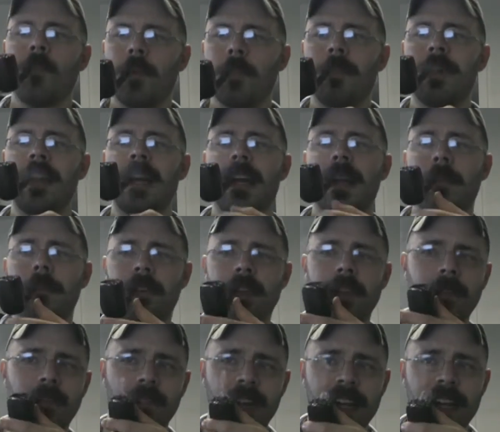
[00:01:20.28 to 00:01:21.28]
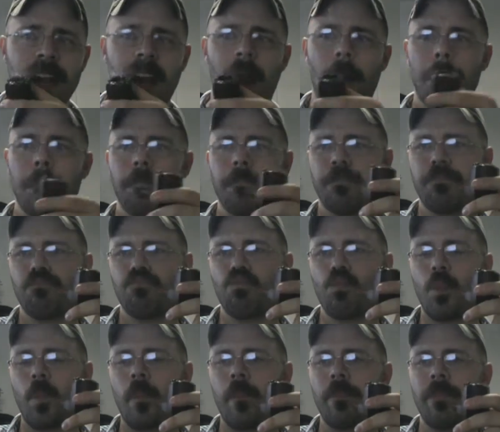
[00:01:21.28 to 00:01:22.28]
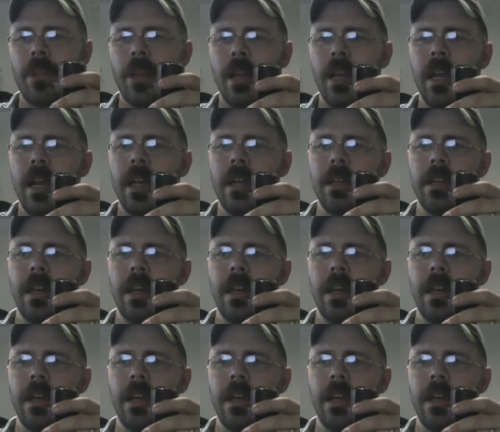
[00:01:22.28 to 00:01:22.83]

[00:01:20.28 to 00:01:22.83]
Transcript: But it comes in a flake and